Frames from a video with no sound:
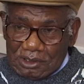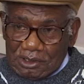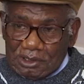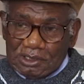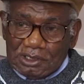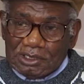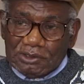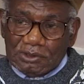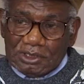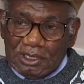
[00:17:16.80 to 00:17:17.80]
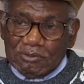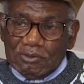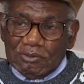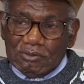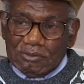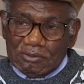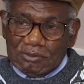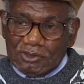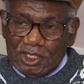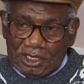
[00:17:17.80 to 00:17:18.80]
and they told them
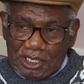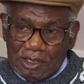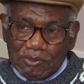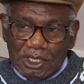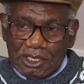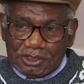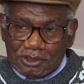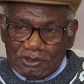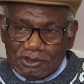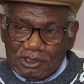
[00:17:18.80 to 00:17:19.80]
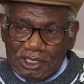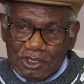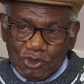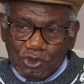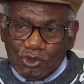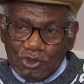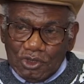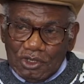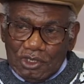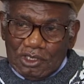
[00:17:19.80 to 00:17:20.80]
that I passed out. So they know
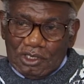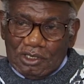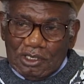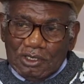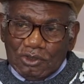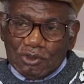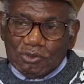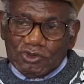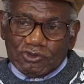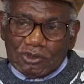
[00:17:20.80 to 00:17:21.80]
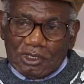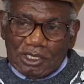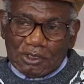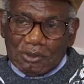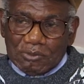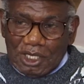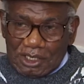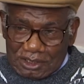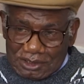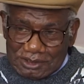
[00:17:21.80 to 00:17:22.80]
before I come
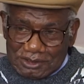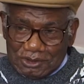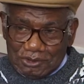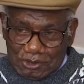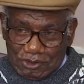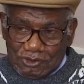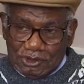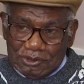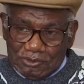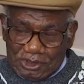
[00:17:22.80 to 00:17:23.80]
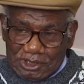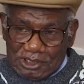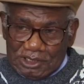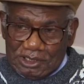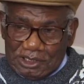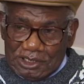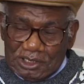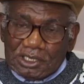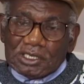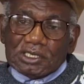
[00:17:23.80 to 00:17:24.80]
back to Wolverhampton.
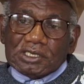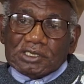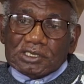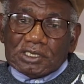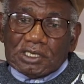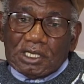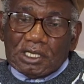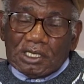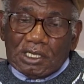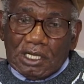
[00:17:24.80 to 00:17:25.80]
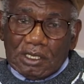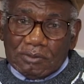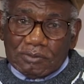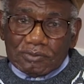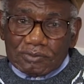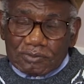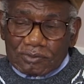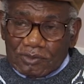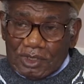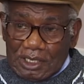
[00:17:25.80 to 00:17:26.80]
And
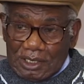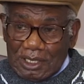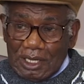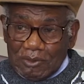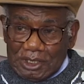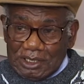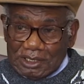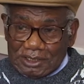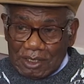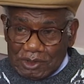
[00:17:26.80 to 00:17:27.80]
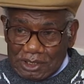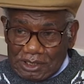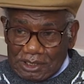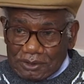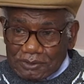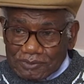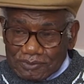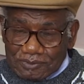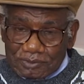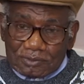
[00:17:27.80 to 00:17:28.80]
that I'm an examiner now.
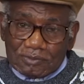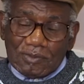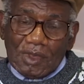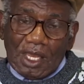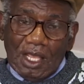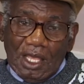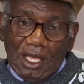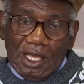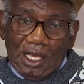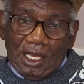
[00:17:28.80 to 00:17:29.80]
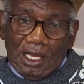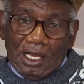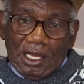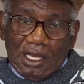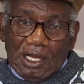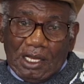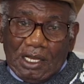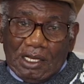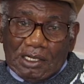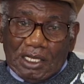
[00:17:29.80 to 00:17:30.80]

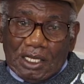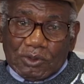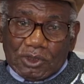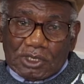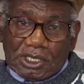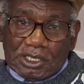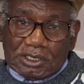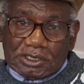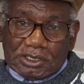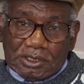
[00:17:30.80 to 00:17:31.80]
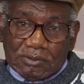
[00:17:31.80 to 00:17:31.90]
Mm-hmm. And I work at